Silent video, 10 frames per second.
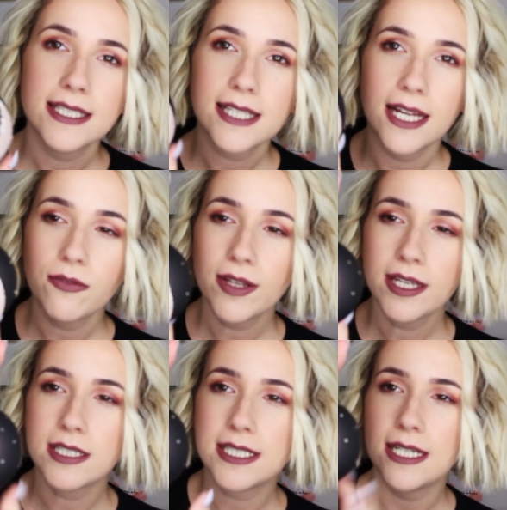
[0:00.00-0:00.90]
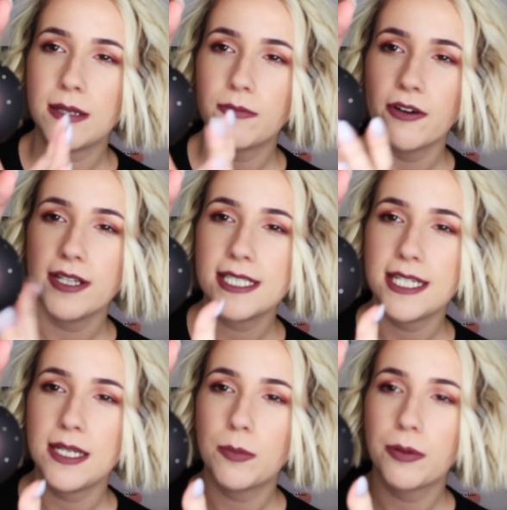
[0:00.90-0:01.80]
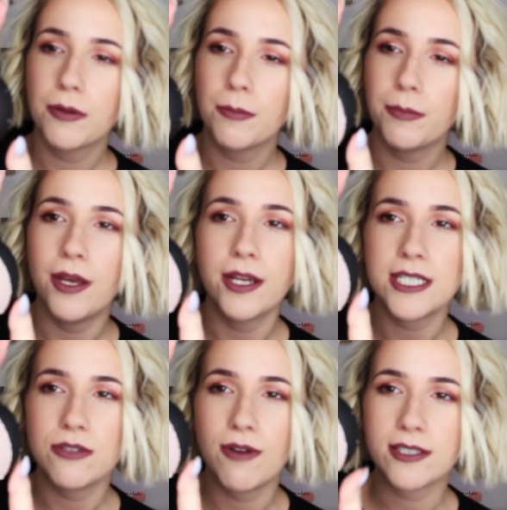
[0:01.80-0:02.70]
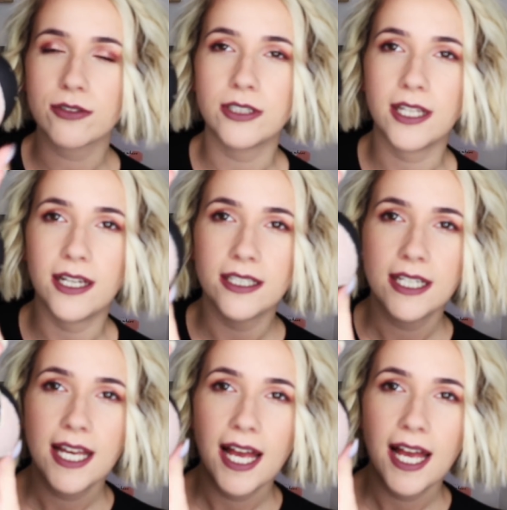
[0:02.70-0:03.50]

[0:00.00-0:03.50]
It's kind of like a deep, very deep burgundy red colour.